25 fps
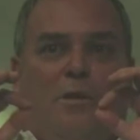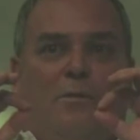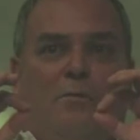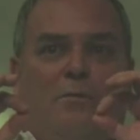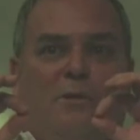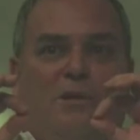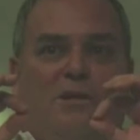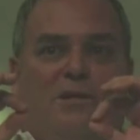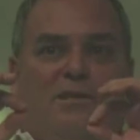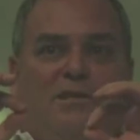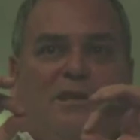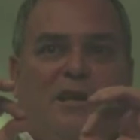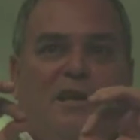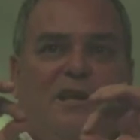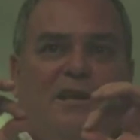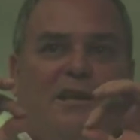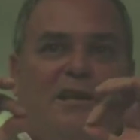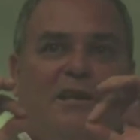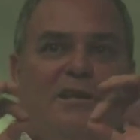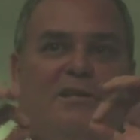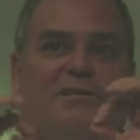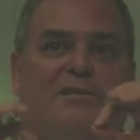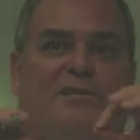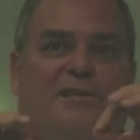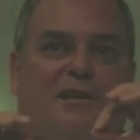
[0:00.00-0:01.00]
say
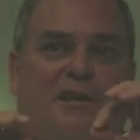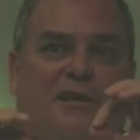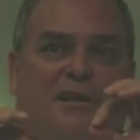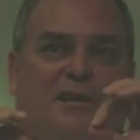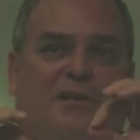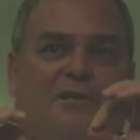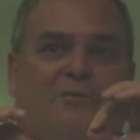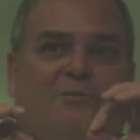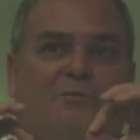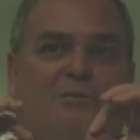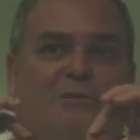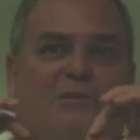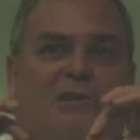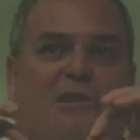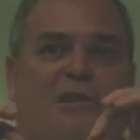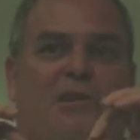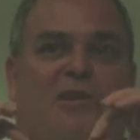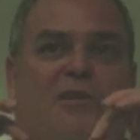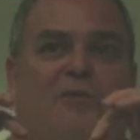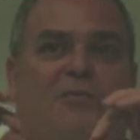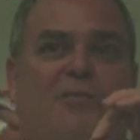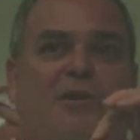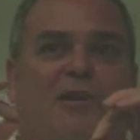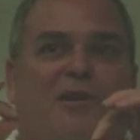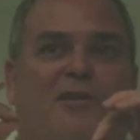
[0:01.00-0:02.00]
net sales, we're talking
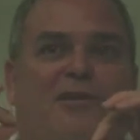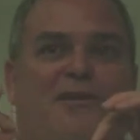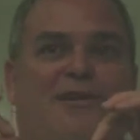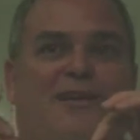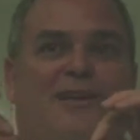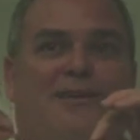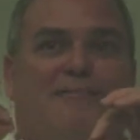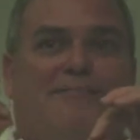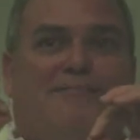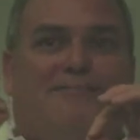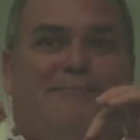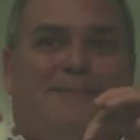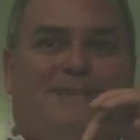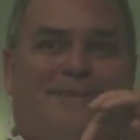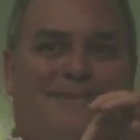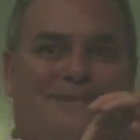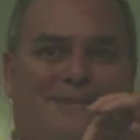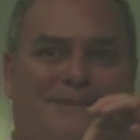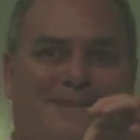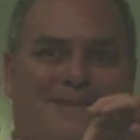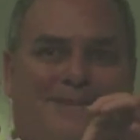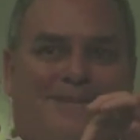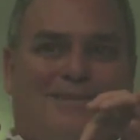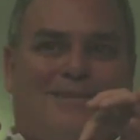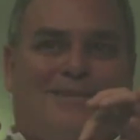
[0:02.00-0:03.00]
about net
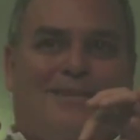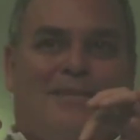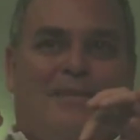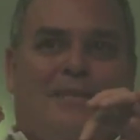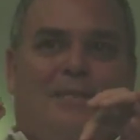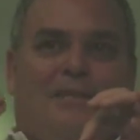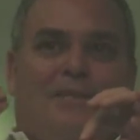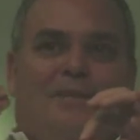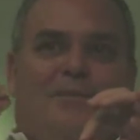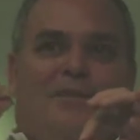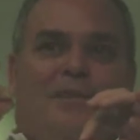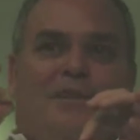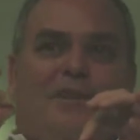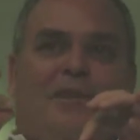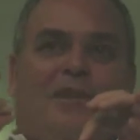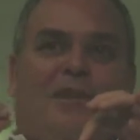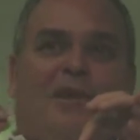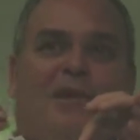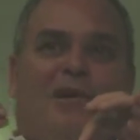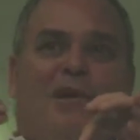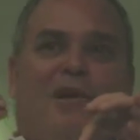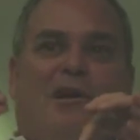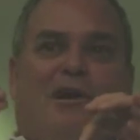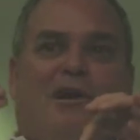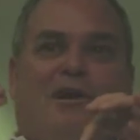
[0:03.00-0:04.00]
business, the
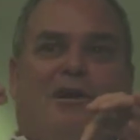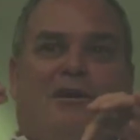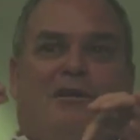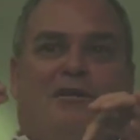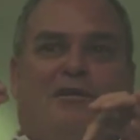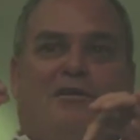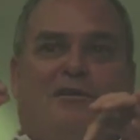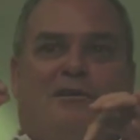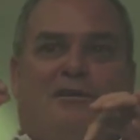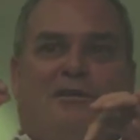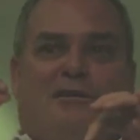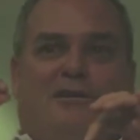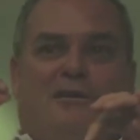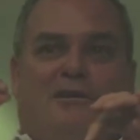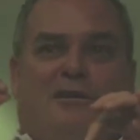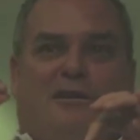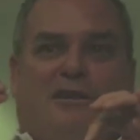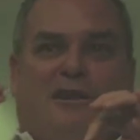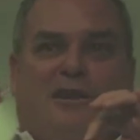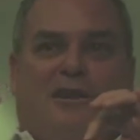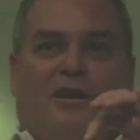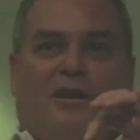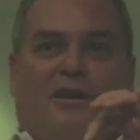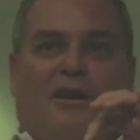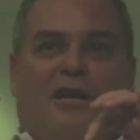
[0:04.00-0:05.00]
kind
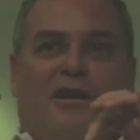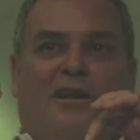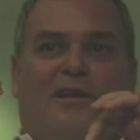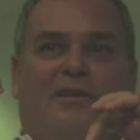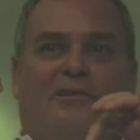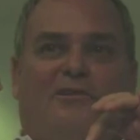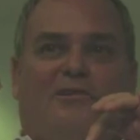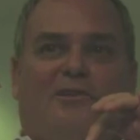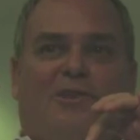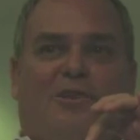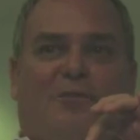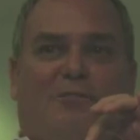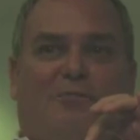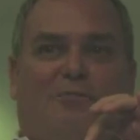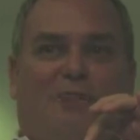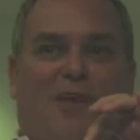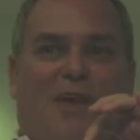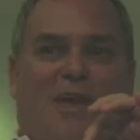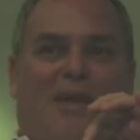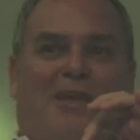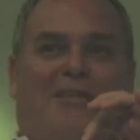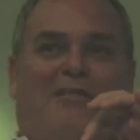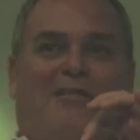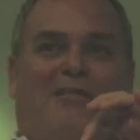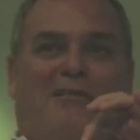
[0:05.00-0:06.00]
that allows you to
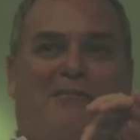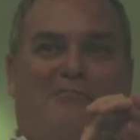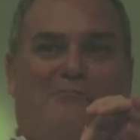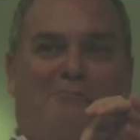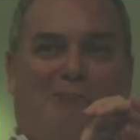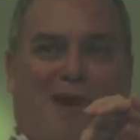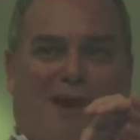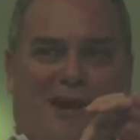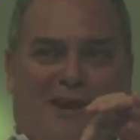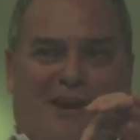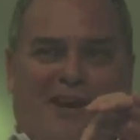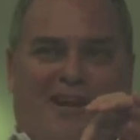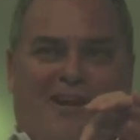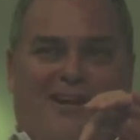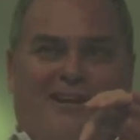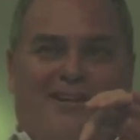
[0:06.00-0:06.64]
bank the money.